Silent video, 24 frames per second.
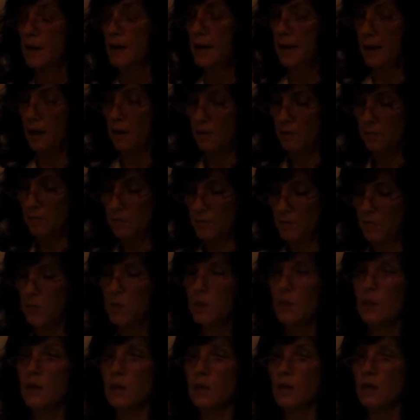Now,
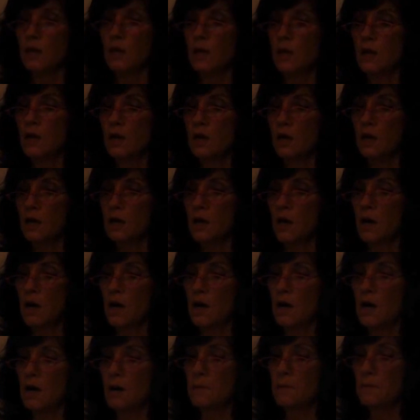
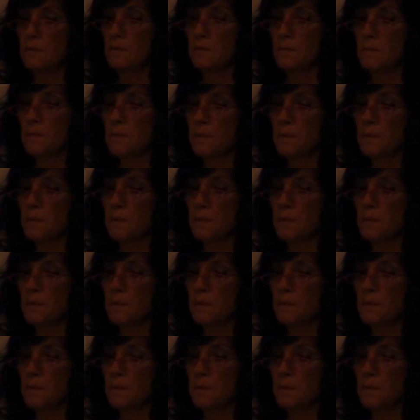um,